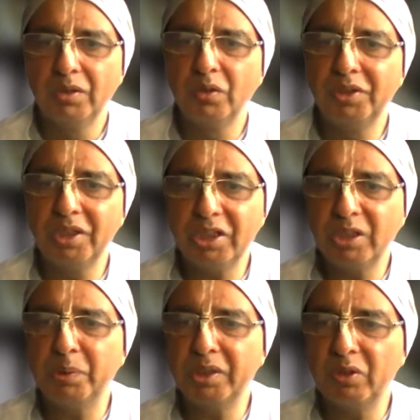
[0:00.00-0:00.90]
So just
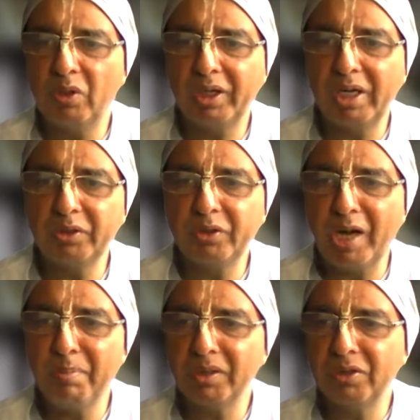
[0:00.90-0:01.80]
as a person not inclined to,
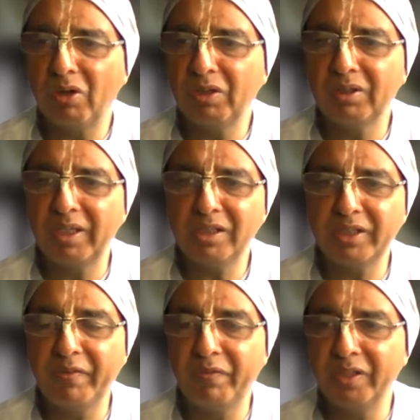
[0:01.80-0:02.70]
I must nonetheless
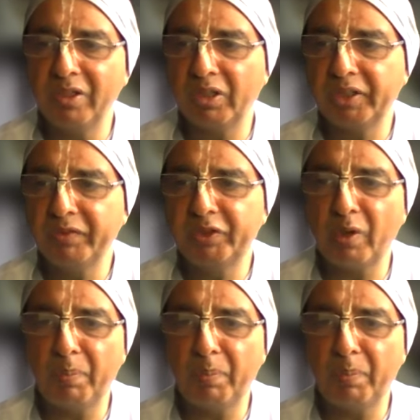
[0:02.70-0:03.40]
give his longevity,